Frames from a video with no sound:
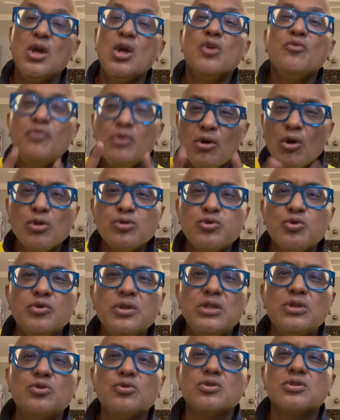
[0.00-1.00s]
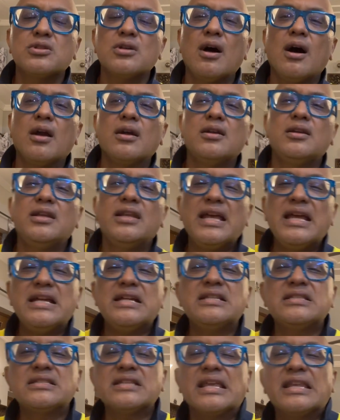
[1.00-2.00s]
We'll also need to start
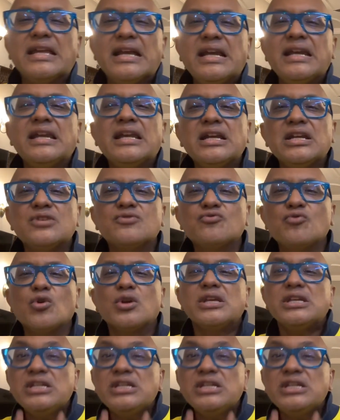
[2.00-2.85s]
dates and end dates for